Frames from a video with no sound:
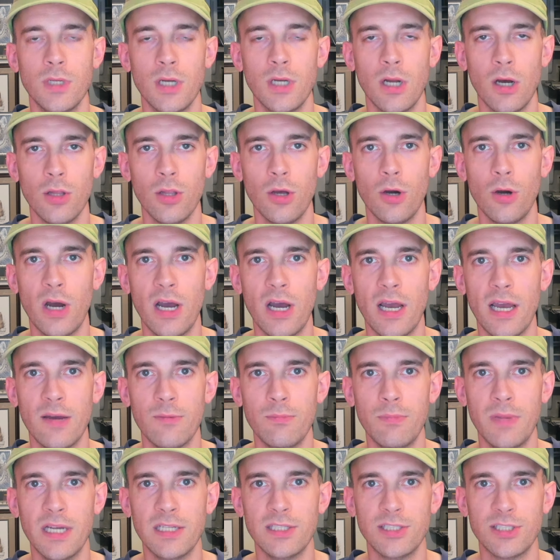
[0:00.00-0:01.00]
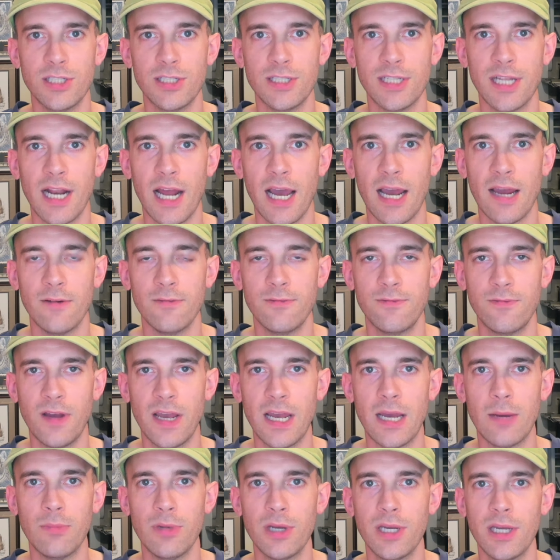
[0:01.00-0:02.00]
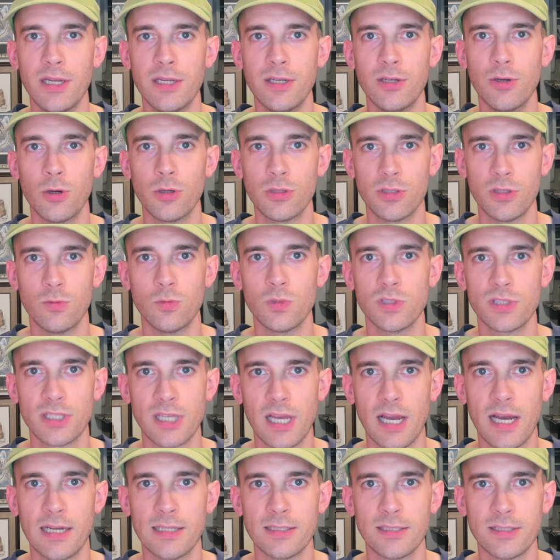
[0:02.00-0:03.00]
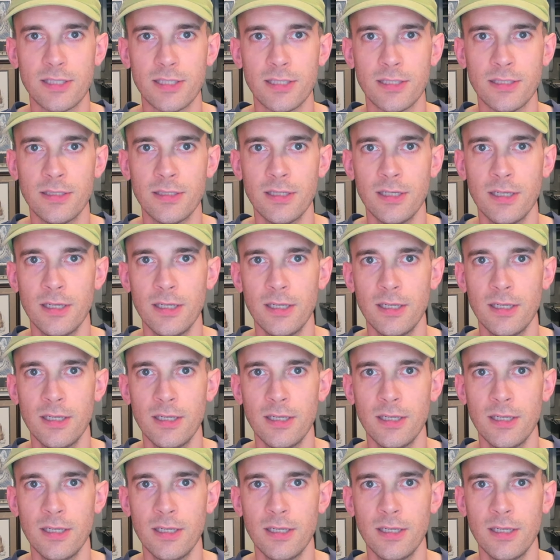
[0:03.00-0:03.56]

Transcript: although I have mentioned that I have family in northern Wisconsin,